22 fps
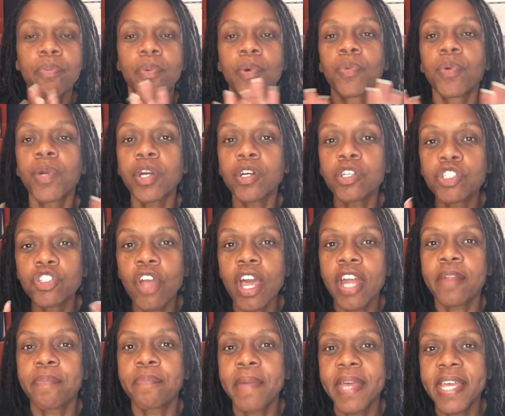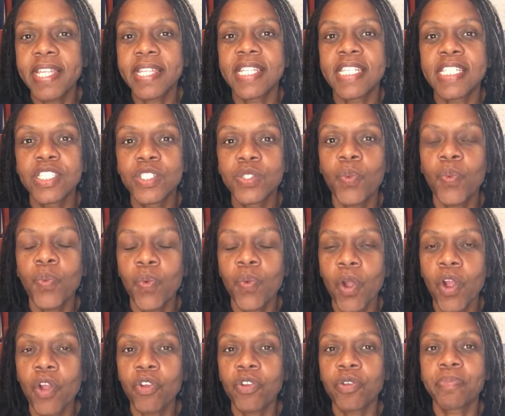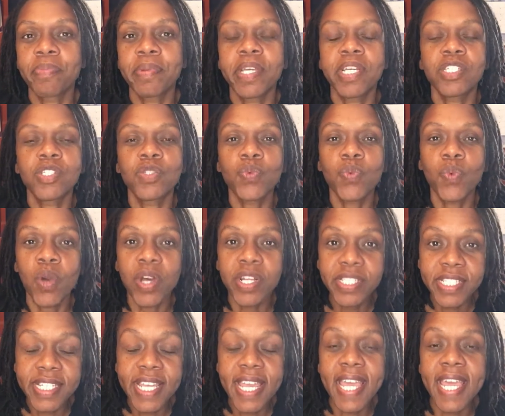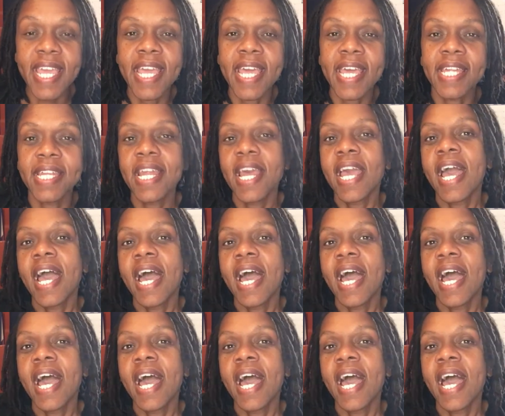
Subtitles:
but we're gonna try to make this work because once again,